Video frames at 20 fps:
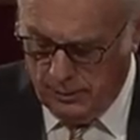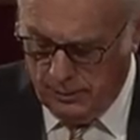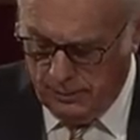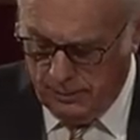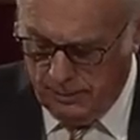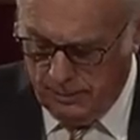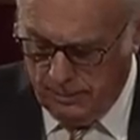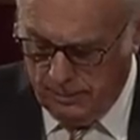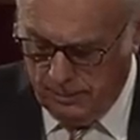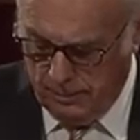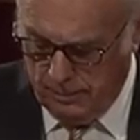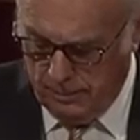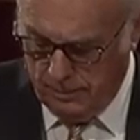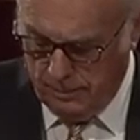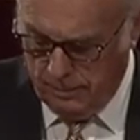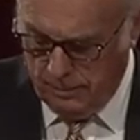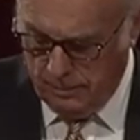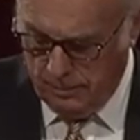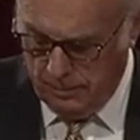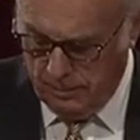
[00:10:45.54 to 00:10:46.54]

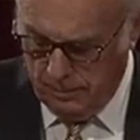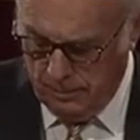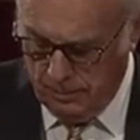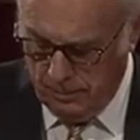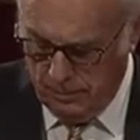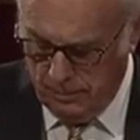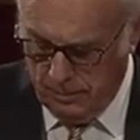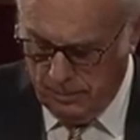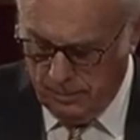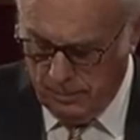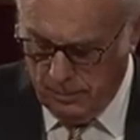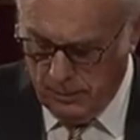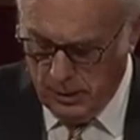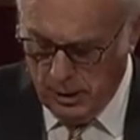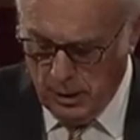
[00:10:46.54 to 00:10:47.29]
No one is speaking in this clip.